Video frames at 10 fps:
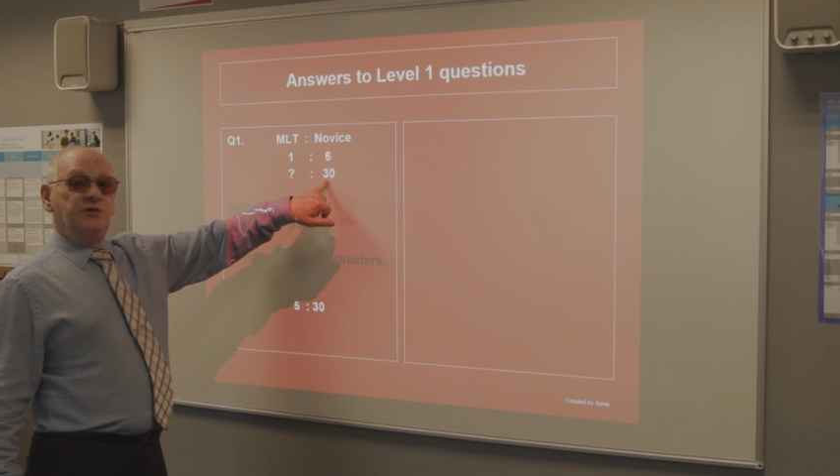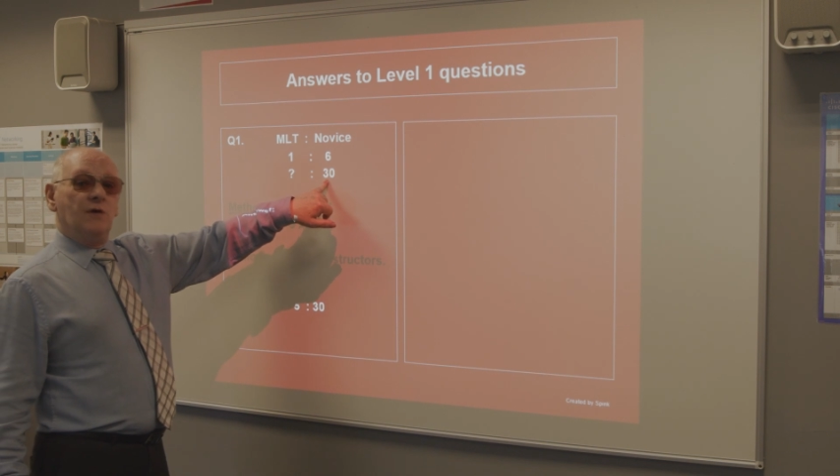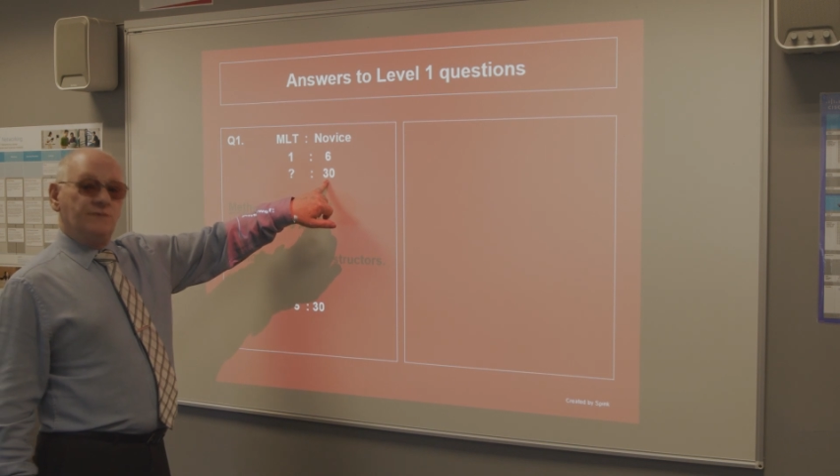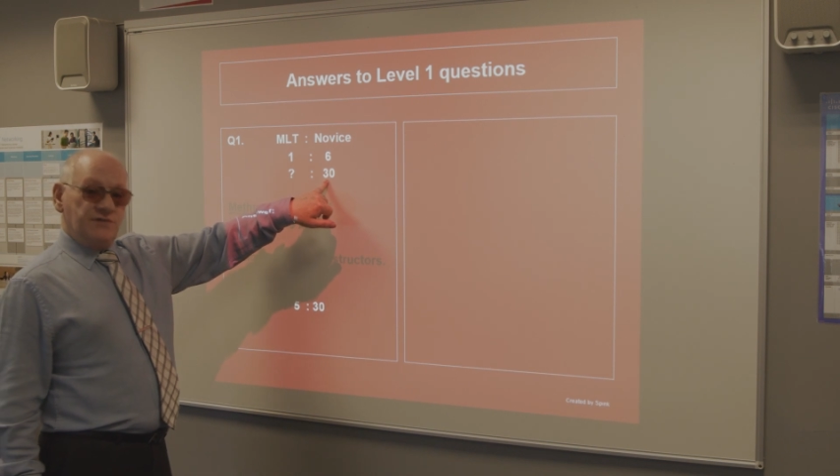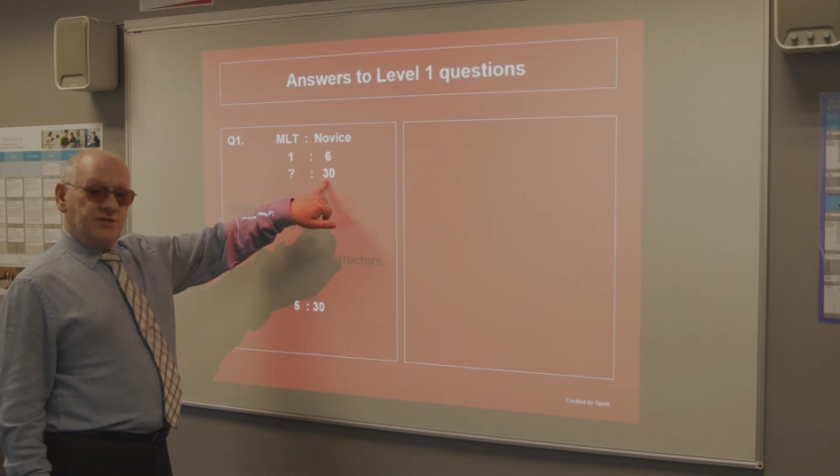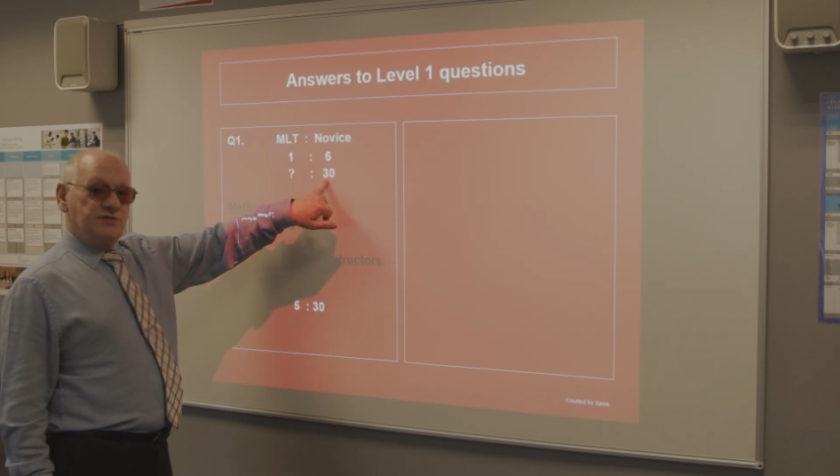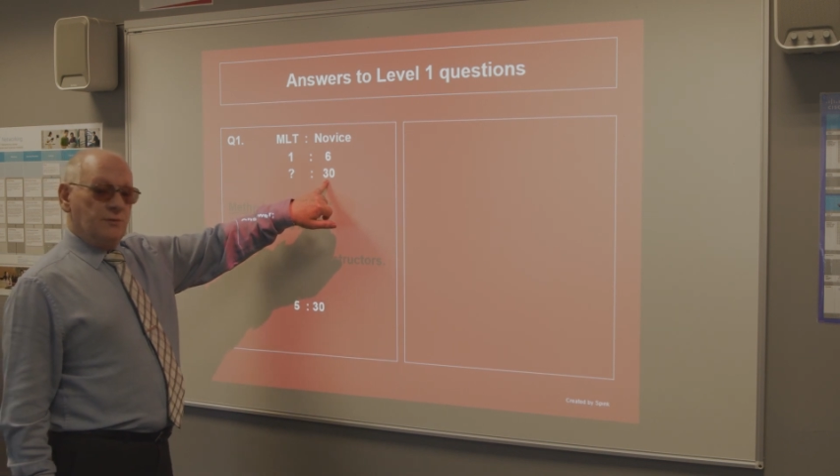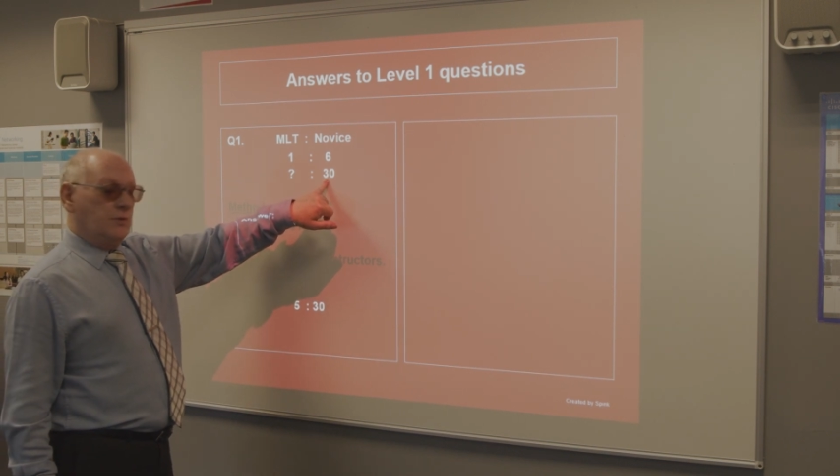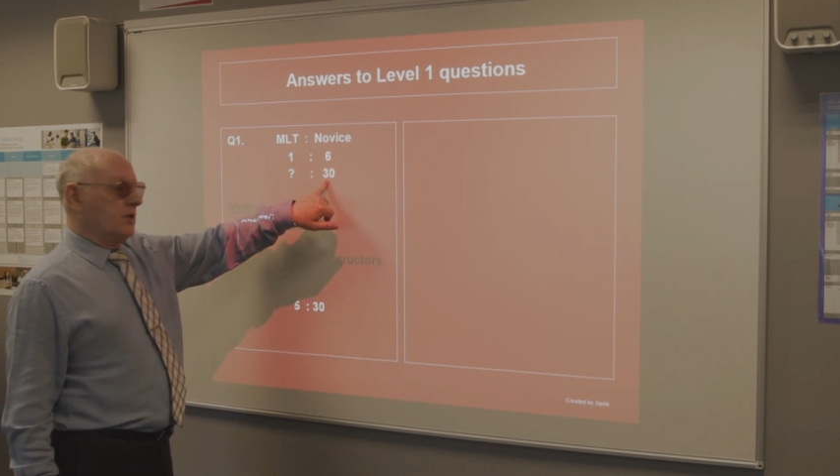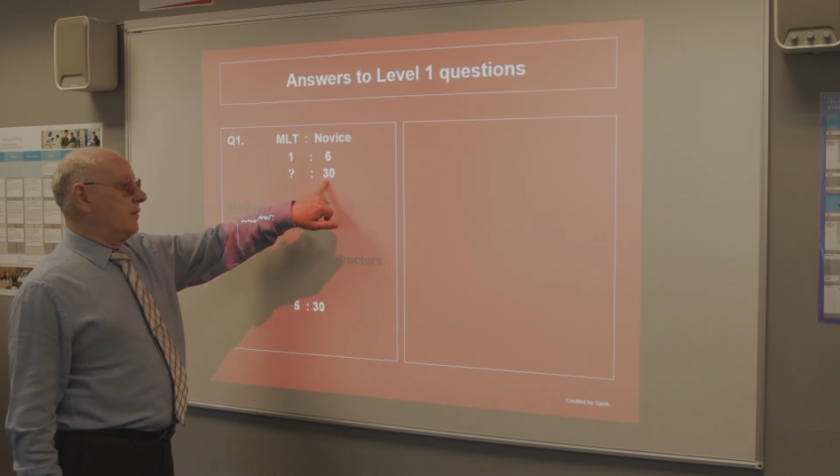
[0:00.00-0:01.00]
novices
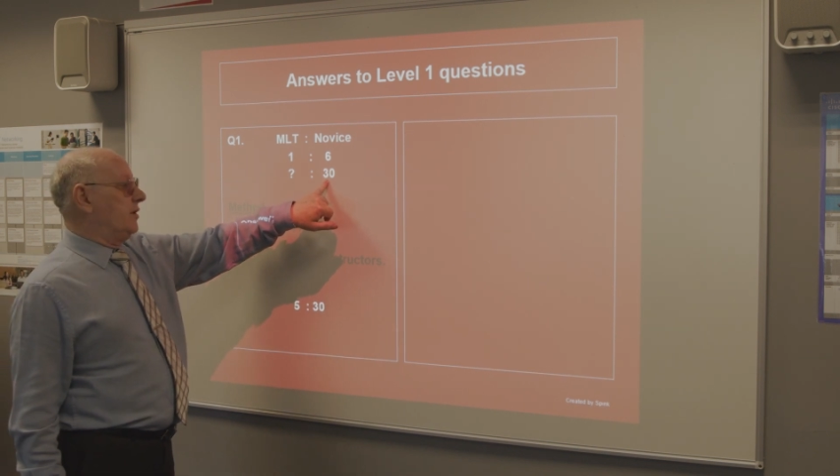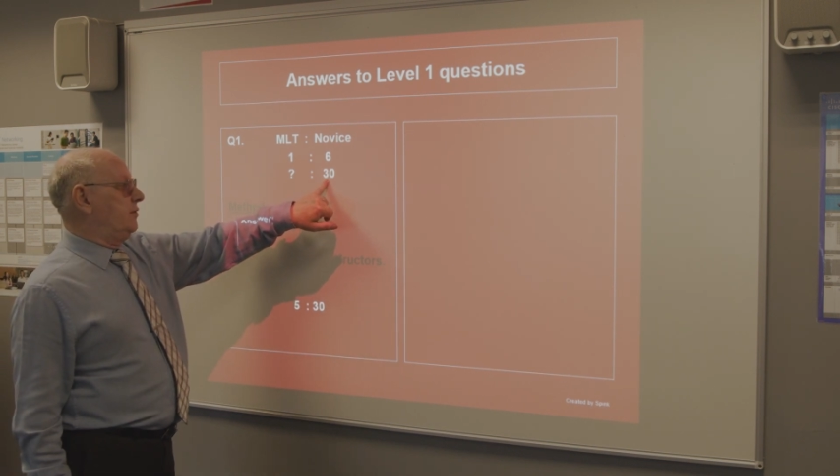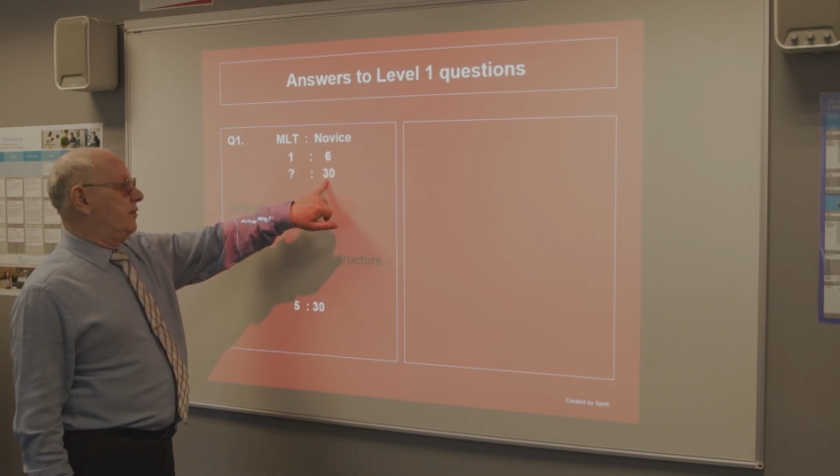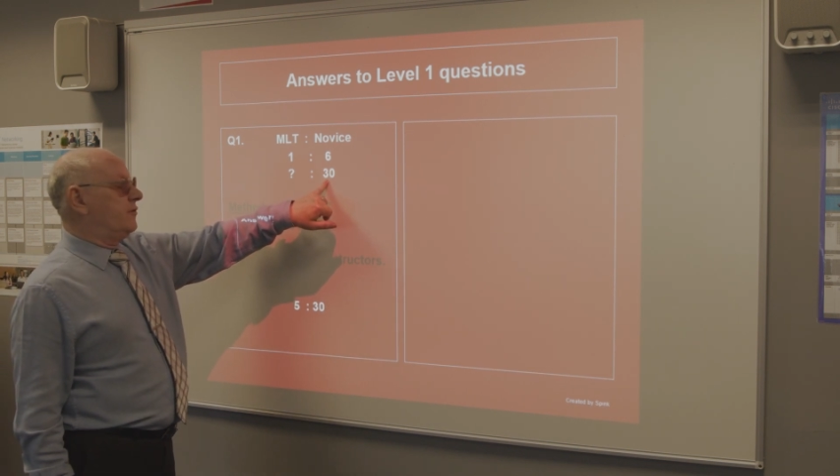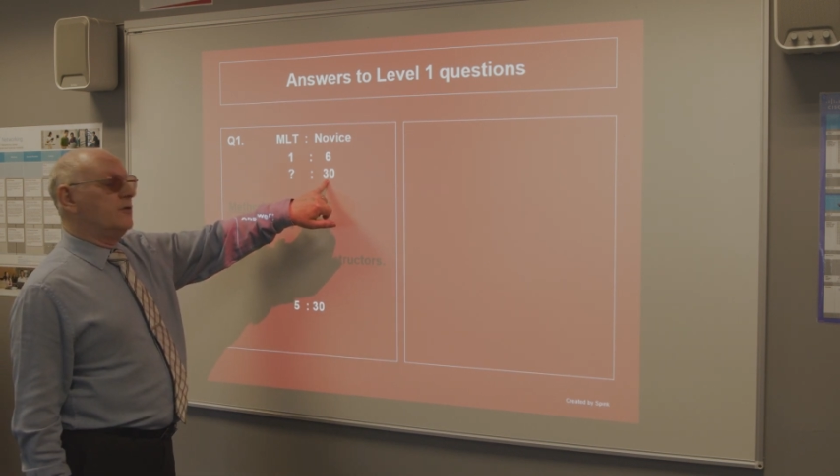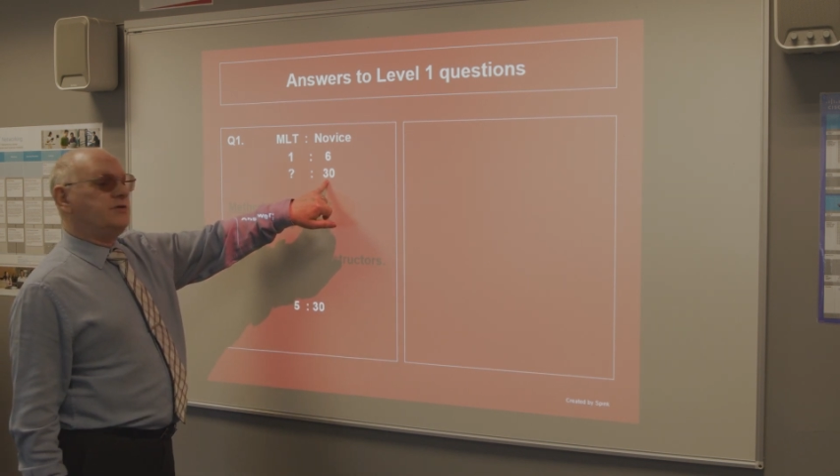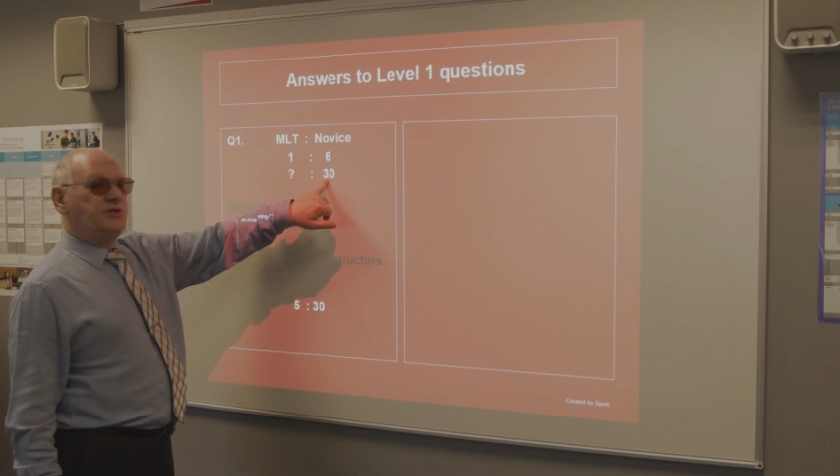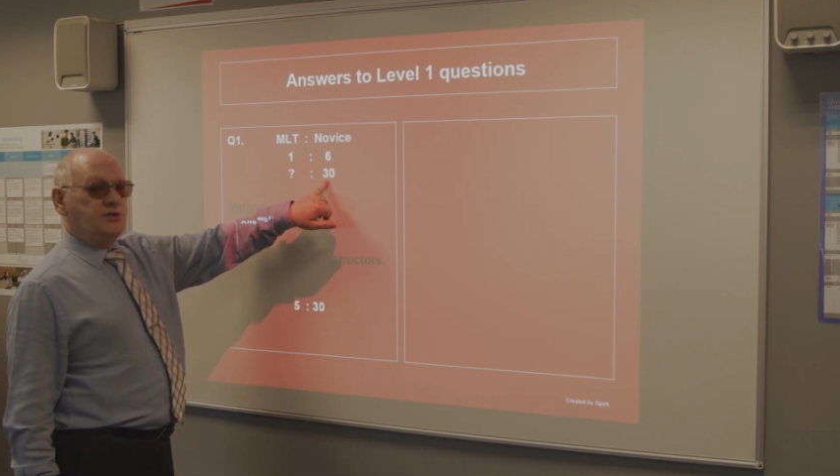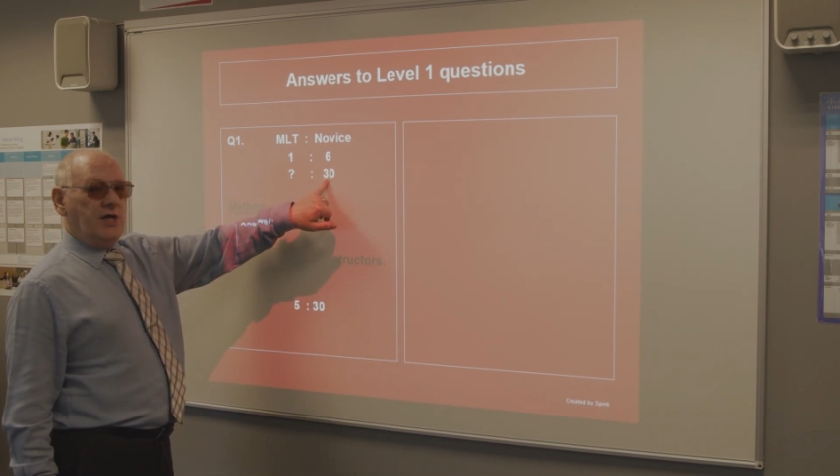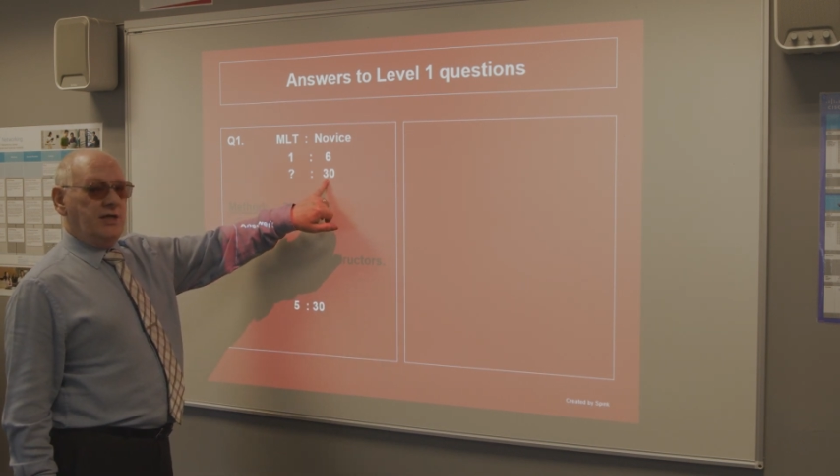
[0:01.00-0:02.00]
who are going, 30
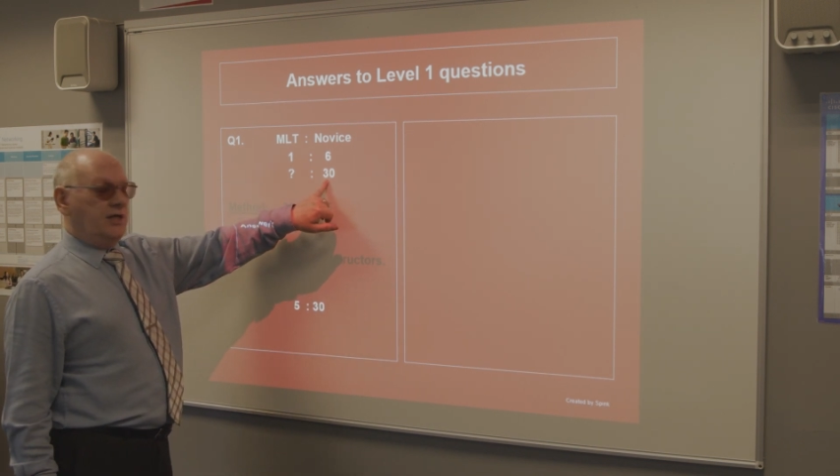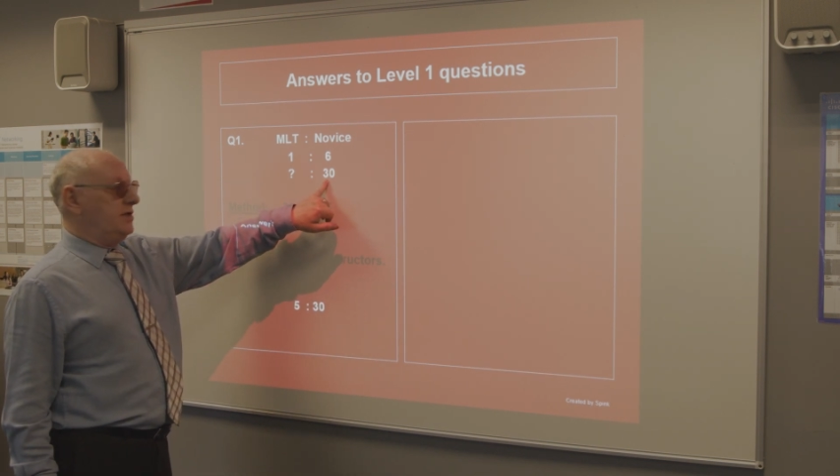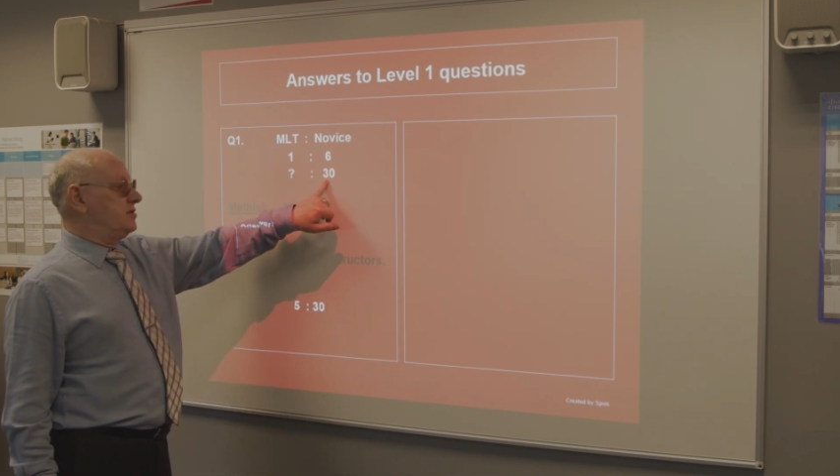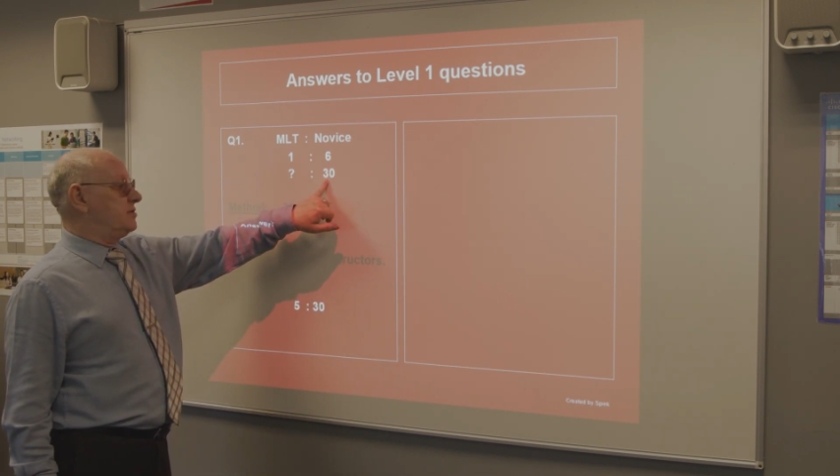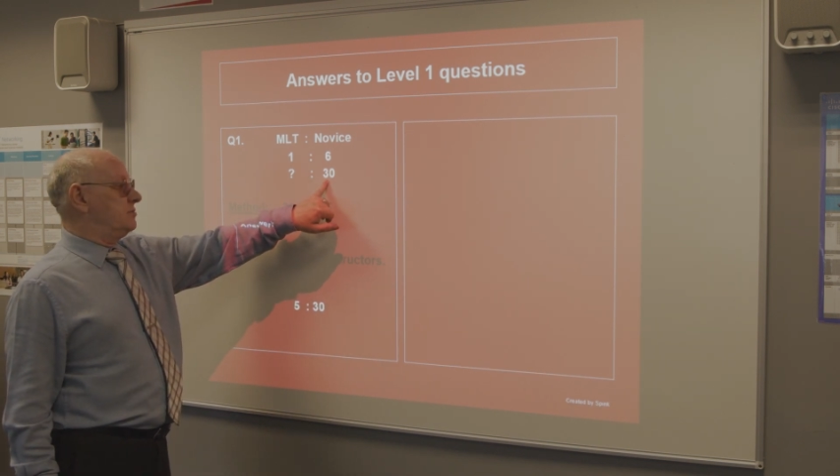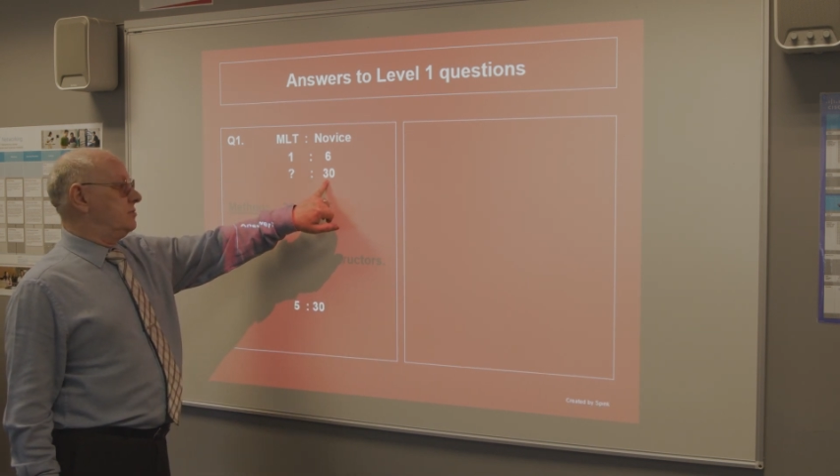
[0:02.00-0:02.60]
trainees